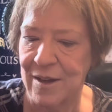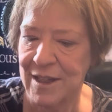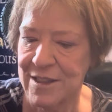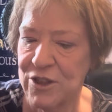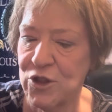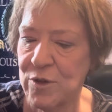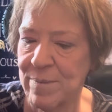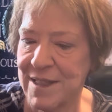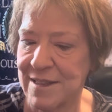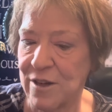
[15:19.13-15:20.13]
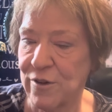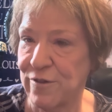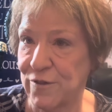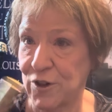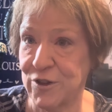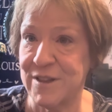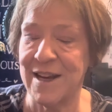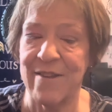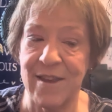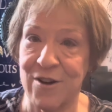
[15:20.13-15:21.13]
let's do the mascara first,
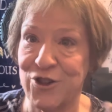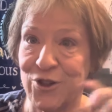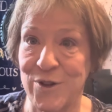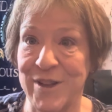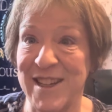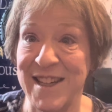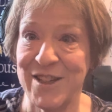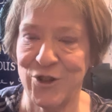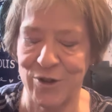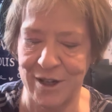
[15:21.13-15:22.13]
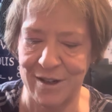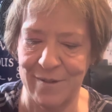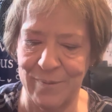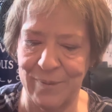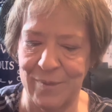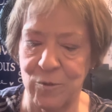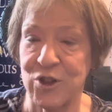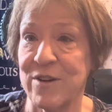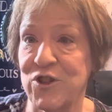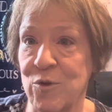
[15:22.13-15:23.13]
and then I'll show you the neat trick,
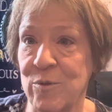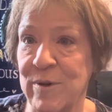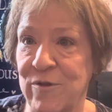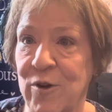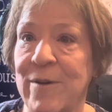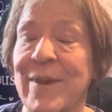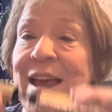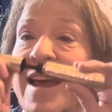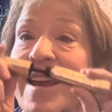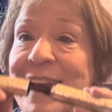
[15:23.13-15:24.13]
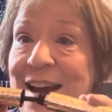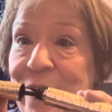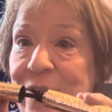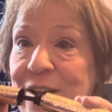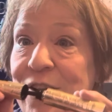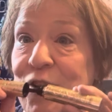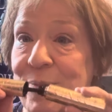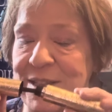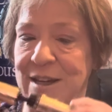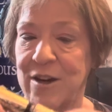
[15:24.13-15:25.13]
which I've shown before. Now, your
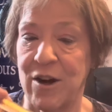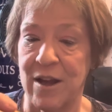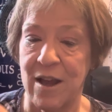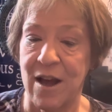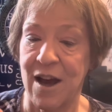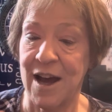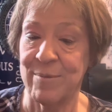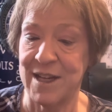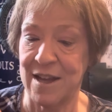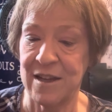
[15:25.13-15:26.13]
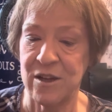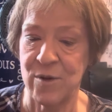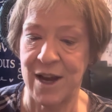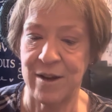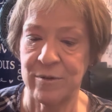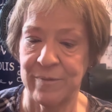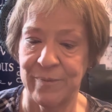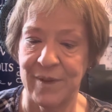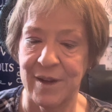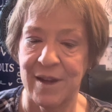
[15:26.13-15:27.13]
mascara. I'm telling you now,
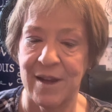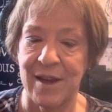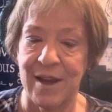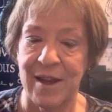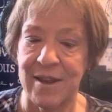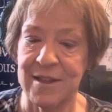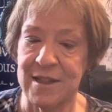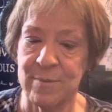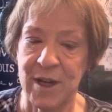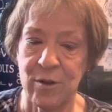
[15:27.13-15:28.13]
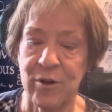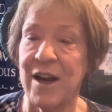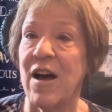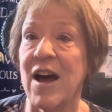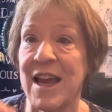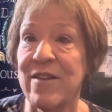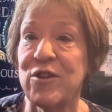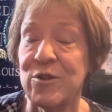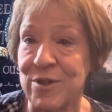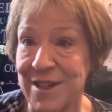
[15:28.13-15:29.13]
this is my L'Oreal. I have
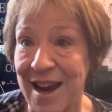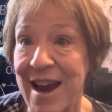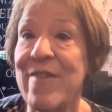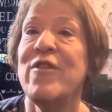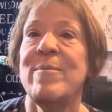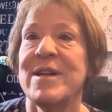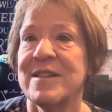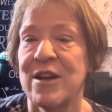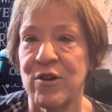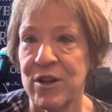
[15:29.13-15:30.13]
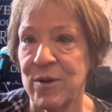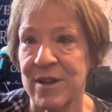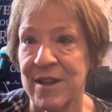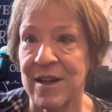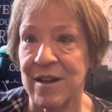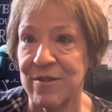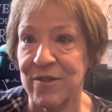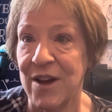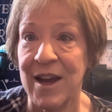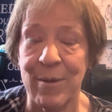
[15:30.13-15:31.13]
used every mascara you can think of.
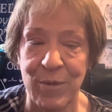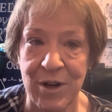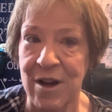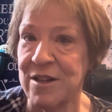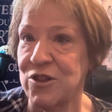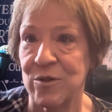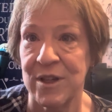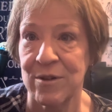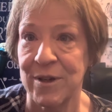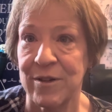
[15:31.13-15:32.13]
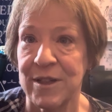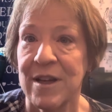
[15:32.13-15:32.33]
I am not joking around.